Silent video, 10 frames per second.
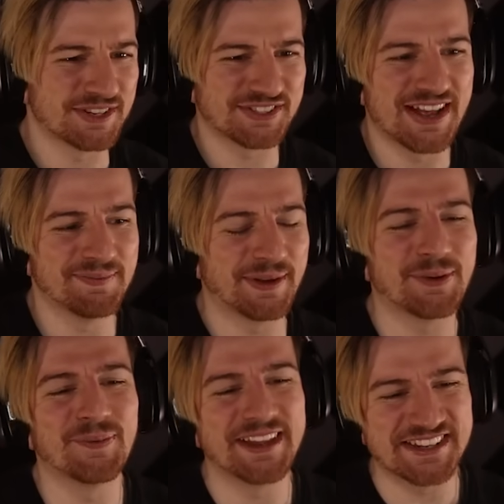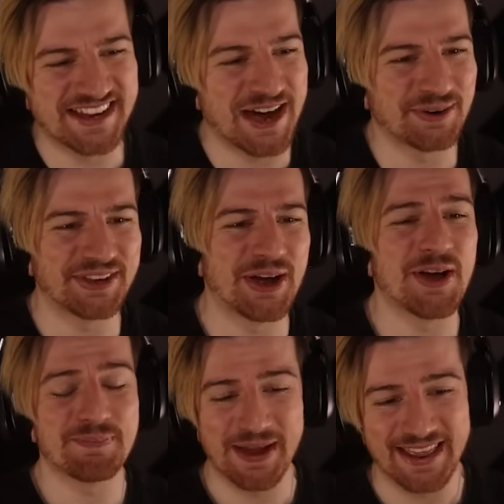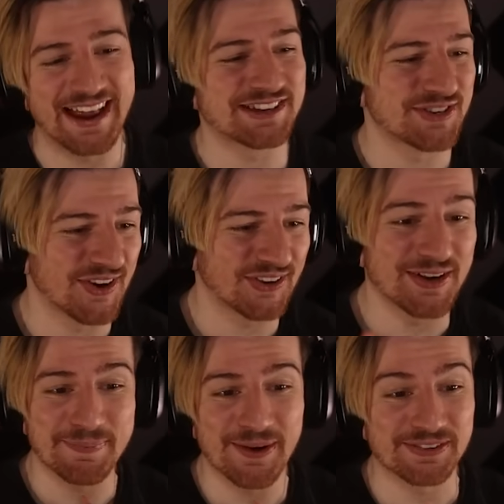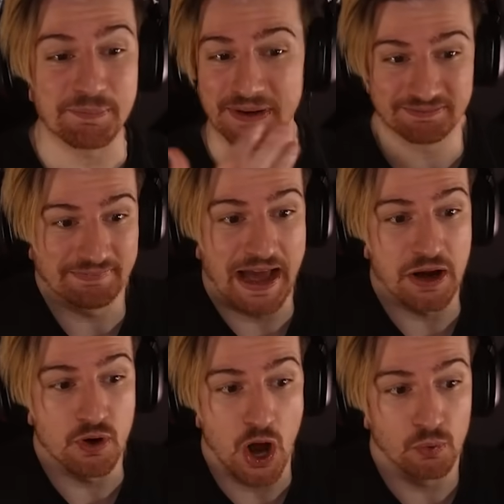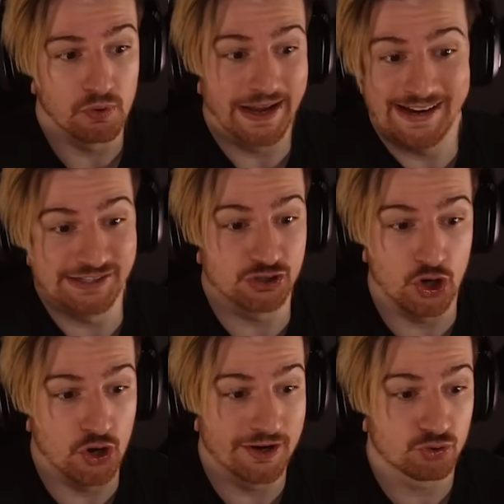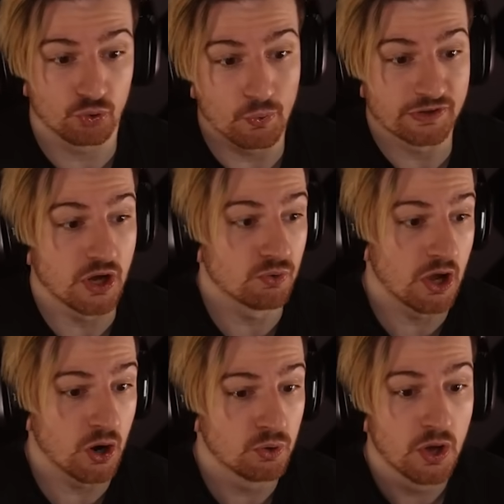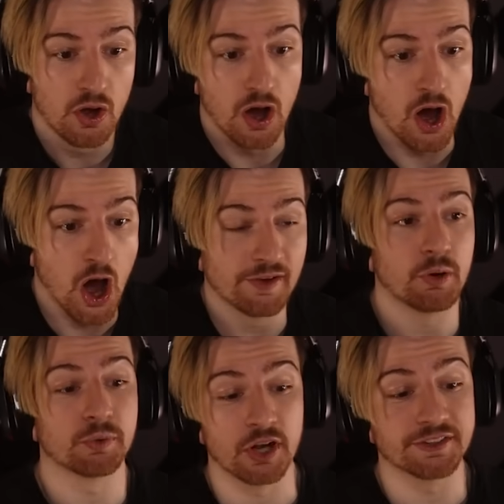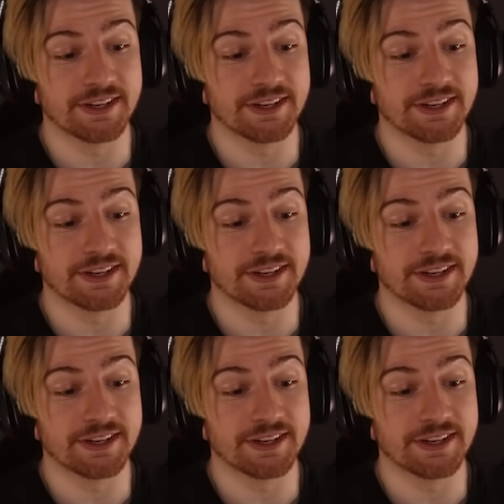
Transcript: Just, uh, let me call these out. You know, that's not good appearance. I mean, I don't know. I guess he's good. Entry request, don't know. Uh, if he was on